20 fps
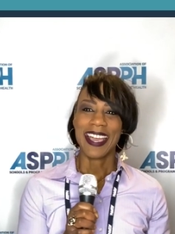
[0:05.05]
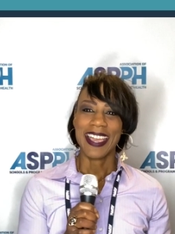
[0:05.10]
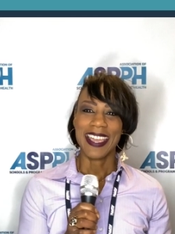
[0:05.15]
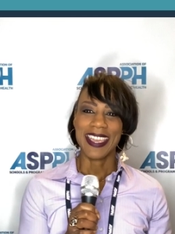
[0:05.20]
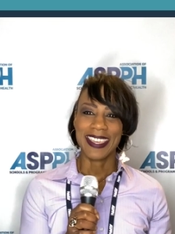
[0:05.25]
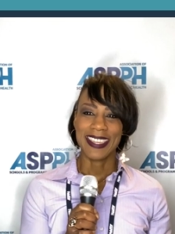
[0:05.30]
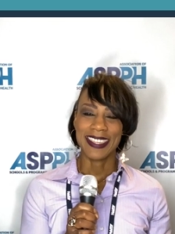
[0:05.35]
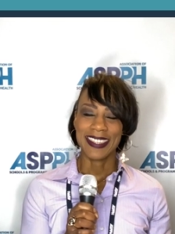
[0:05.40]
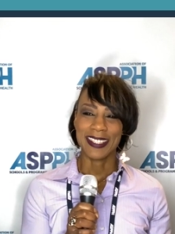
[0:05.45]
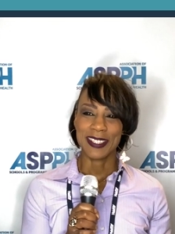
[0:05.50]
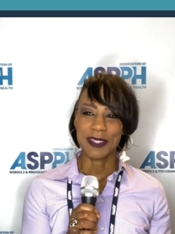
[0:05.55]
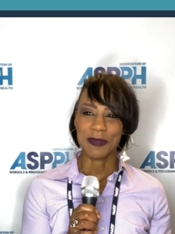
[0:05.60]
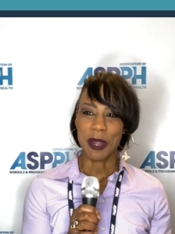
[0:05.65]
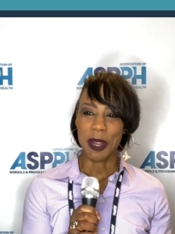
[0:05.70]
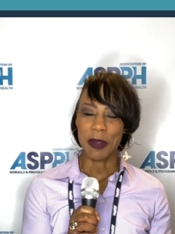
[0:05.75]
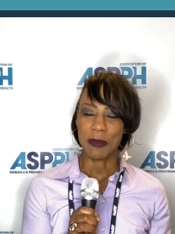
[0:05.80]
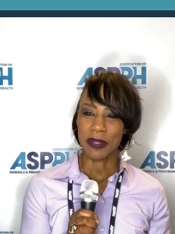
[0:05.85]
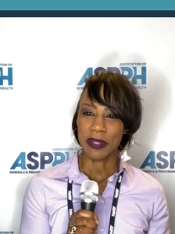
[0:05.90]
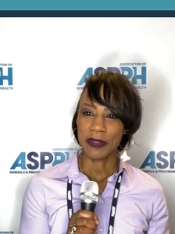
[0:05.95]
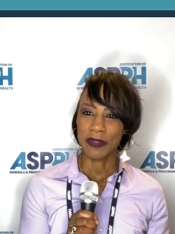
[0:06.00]
in the
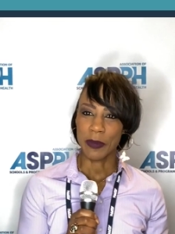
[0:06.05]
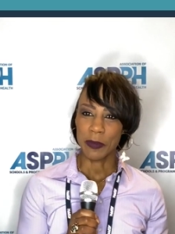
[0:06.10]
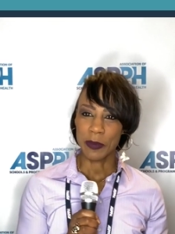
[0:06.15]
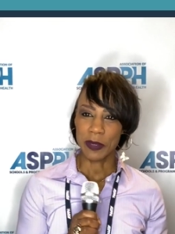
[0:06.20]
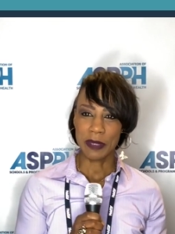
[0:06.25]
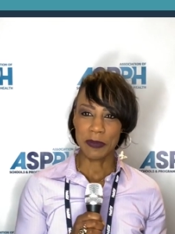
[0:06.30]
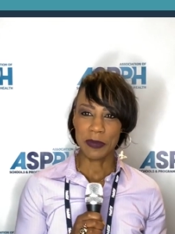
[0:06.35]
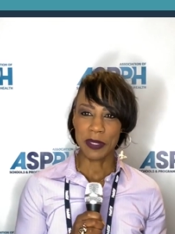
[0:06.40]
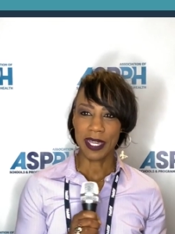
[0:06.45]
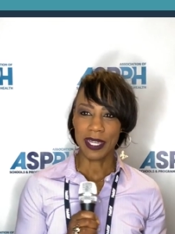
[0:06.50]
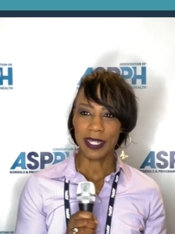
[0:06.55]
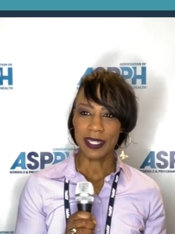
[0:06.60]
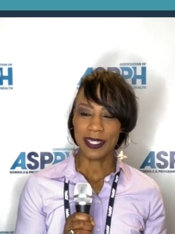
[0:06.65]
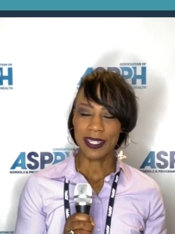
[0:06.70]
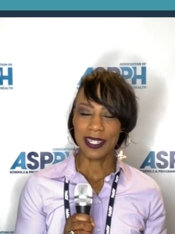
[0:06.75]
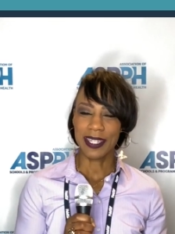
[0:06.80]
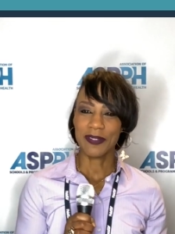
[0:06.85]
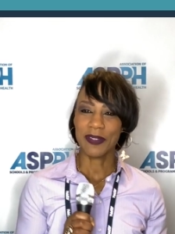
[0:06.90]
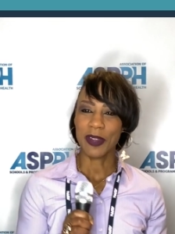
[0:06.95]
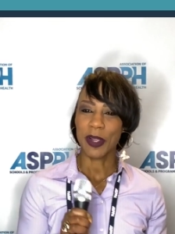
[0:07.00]
Department of
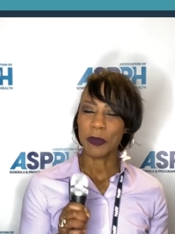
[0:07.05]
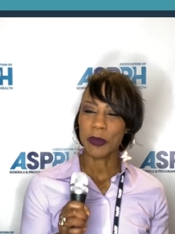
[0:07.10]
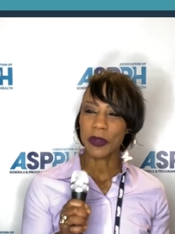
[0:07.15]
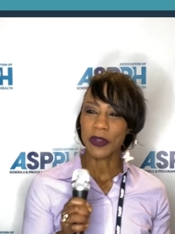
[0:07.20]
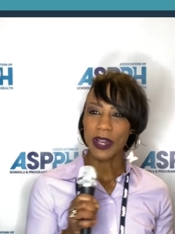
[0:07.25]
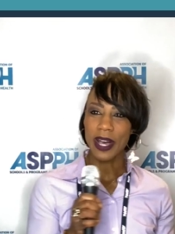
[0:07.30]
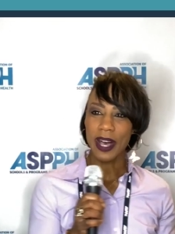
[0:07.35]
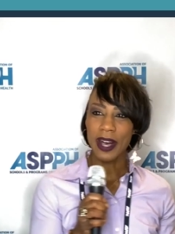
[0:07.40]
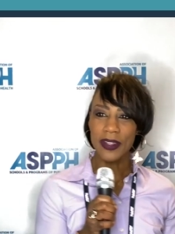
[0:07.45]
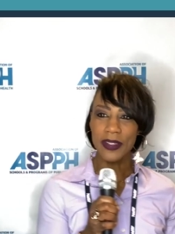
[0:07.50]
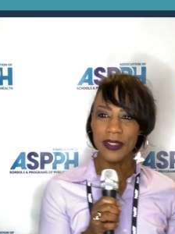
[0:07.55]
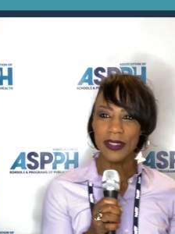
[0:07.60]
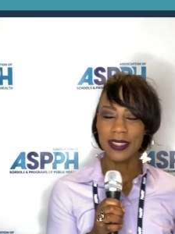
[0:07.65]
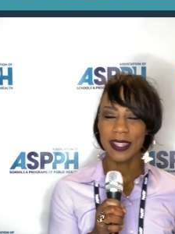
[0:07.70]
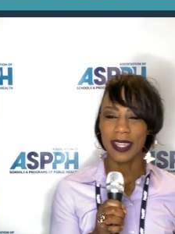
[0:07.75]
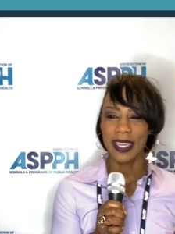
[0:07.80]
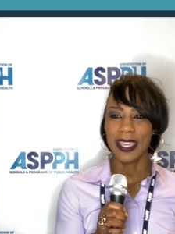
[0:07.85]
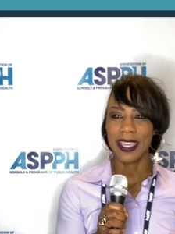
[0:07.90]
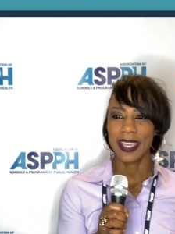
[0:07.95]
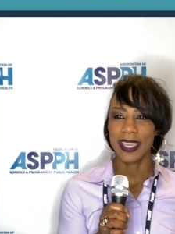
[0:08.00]
Epidemiology and Environmental
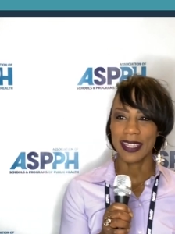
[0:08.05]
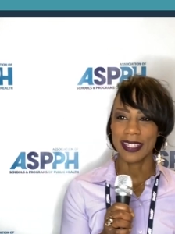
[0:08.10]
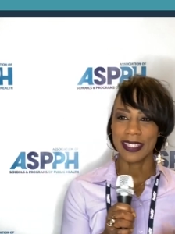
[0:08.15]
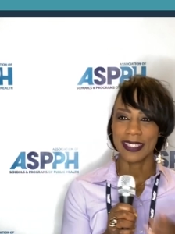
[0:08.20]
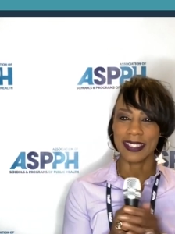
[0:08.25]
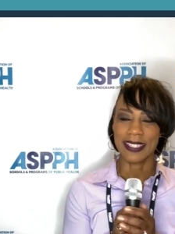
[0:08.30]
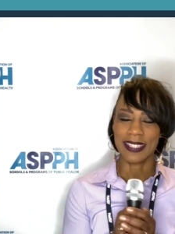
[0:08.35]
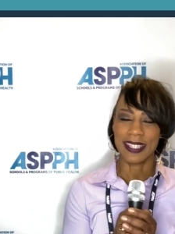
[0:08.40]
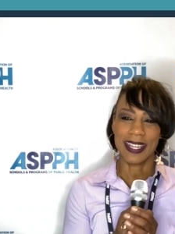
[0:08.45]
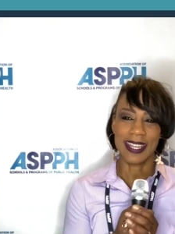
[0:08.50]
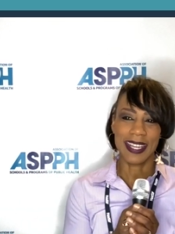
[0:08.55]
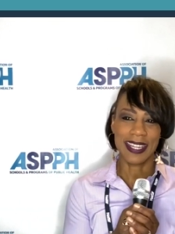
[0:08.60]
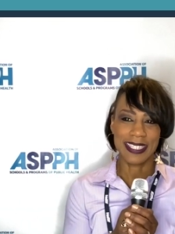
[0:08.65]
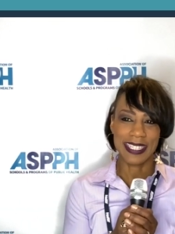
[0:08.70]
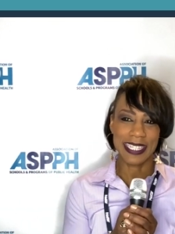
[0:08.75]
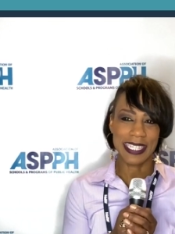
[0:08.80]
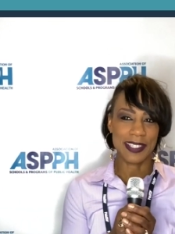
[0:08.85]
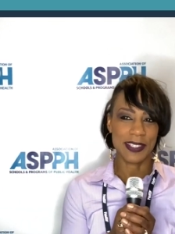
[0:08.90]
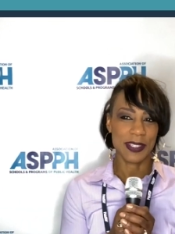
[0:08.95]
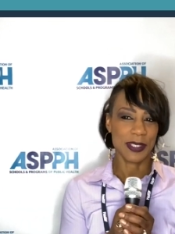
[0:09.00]
Health, and I
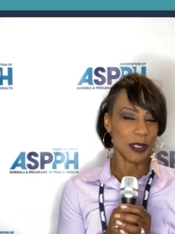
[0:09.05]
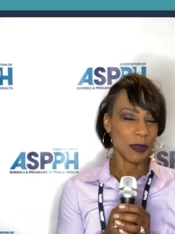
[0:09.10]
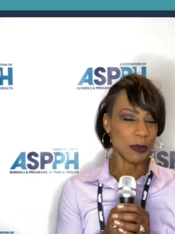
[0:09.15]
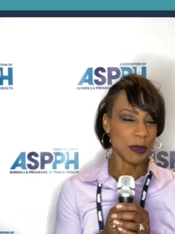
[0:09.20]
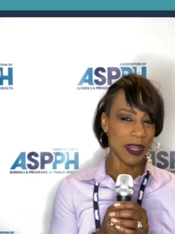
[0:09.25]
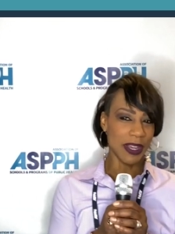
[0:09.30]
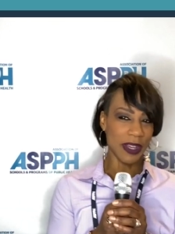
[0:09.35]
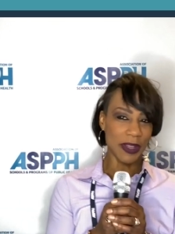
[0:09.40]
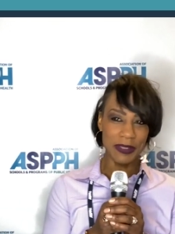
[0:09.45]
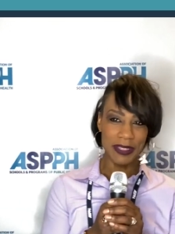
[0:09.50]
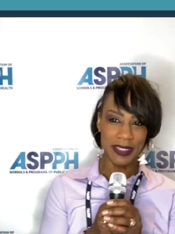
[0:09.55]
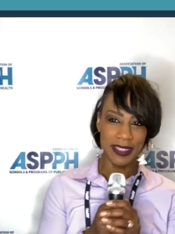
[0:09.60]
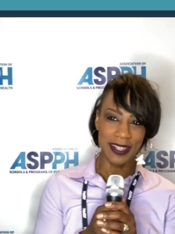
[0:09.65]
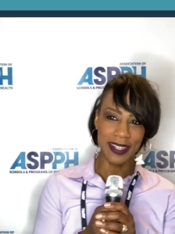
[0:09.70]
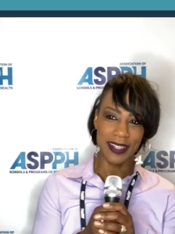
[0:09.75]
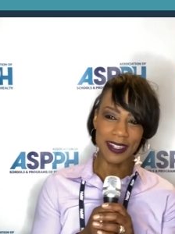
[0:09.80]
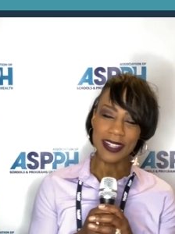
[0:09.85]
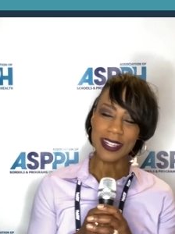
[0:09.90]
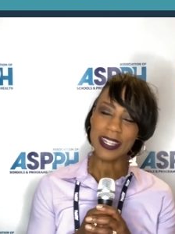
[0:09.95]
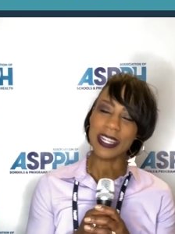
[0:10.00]
teach global health
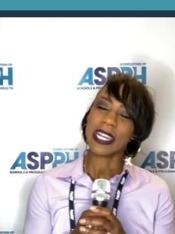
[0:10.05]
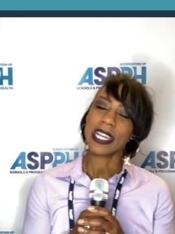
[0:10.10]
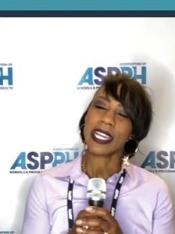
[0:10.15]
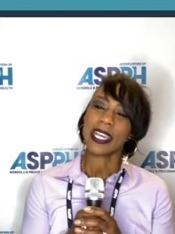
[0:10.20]
there,